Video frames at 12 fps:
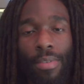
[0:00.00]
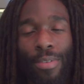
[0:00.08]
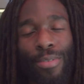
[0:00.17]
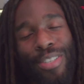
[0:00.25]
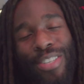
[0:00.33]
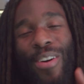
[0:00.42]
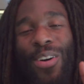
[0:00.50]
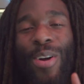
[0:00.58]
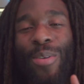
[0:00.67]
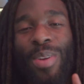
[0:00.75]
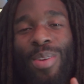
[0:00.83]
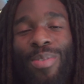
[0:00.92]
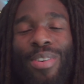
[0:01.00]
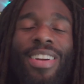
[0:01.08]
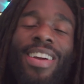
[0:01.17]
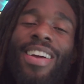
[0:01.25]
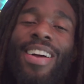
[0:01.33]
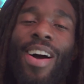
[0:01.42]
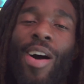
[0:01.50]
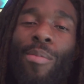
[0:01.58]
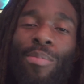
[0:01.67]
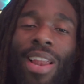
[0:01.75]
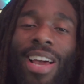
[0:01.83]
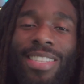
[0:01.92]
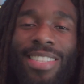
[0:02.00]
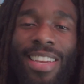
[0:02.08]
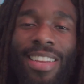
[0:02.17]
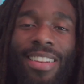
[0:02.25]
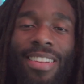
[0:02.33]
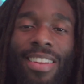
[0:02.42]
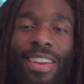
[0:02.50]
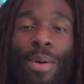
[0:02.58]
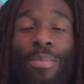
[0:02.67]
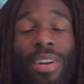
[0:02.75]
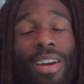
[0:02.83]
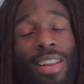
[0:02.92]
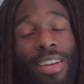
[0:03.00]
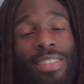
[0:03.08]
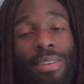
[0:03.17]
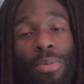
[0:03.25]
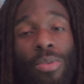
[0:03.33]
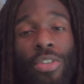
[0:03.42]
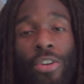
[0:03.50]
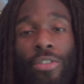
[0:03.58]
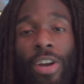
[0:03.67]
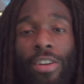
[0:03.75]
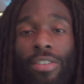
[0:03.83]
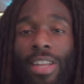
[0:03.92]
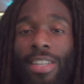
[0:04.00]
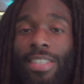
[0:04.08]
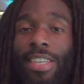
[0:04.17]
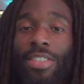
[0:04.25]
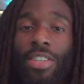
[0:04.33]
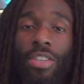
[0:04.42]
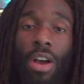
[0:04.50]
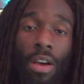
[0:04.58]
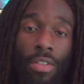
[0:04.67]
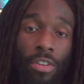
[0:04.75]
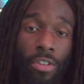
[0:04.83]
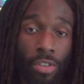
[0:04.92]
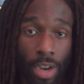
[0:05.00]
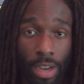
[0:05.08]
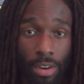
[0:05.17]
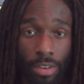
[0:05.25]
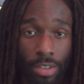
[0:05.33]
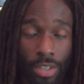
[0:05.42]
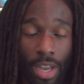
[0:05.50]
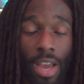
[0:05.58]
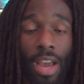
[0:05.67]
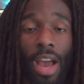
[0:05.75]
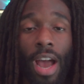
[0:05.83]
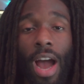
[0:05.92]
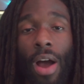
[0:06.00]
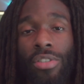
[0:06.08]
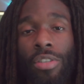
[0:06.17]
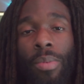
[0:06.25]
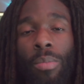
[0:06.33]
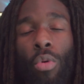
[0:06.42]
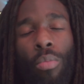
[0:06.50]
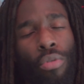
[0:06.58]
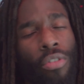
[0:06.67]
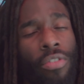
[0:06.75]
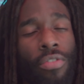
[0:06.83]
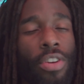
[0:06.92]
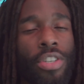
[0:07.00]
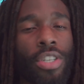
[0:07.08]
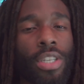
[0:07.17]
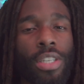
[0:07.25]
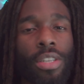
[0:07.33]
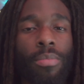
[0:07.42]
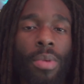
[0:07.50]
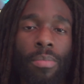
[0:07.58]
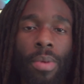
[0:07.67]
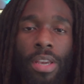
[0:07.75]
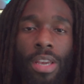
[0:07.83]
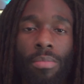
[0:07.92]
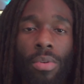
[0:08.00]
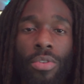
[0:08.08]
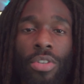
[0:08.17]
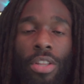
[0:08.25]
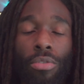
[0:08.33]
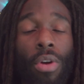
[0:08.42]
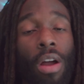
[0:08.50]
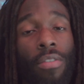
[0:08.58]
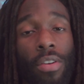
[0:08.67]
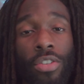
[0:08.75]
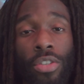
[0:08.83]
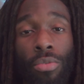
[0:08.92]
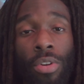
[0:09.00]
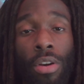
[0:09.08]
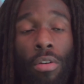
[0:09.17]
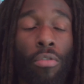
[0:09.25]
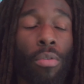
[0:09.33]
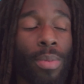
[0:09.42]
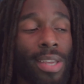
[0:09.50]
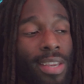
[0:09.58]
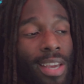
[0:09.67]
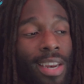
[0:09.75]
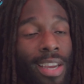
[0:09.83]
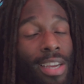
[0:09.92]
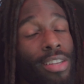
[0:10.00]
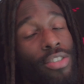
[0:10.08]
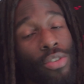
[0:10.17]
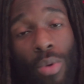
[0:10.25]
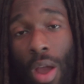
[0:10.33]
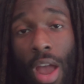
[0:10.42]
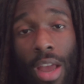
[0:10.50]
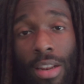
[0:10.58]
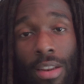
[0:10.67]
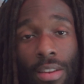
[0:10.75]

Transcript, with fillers: What's going on, people? I'm BLKZEN, and I'm an eclectic music creator that teaches other creators how to be more proficient in making music through FL Studio from beginning to end.